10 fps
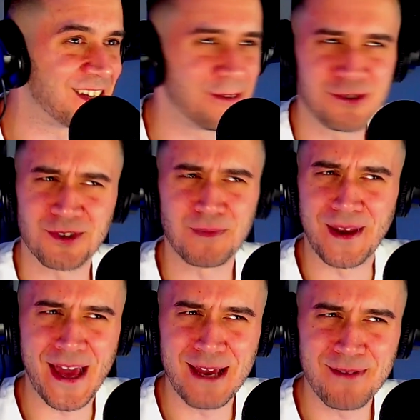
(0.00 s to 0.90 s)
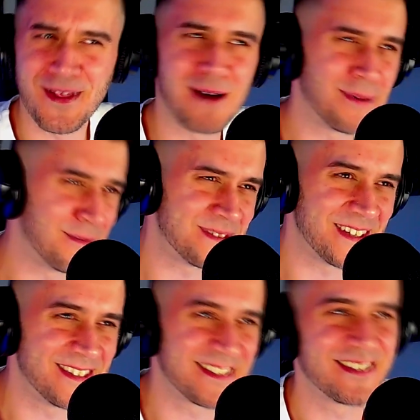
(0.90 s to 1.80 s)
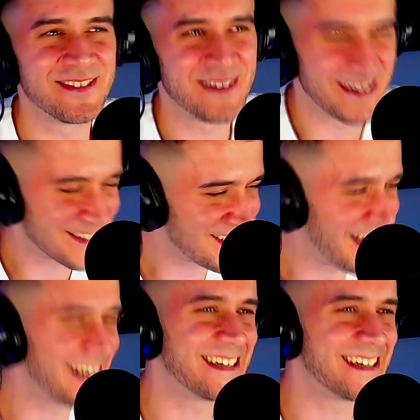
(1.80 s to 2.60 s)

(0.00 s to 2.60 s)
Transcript: You were just my neighbour that I bumped into, and we got chatting.